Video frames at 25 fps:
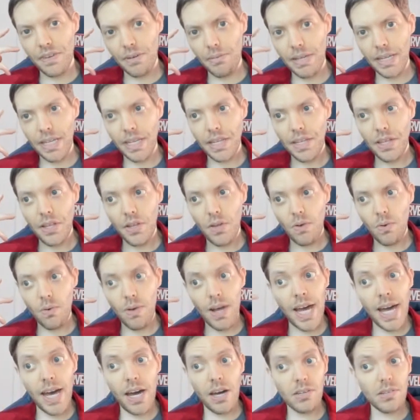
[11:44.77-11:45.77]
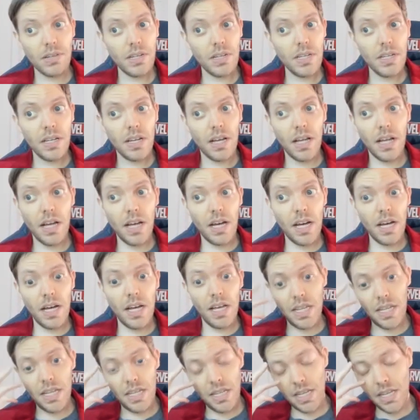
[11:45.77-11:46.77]
And I'm like, wow,
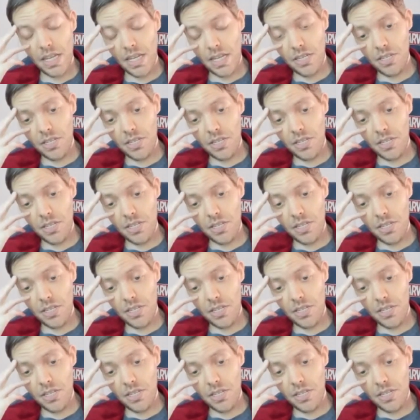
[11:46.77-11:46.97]
uh,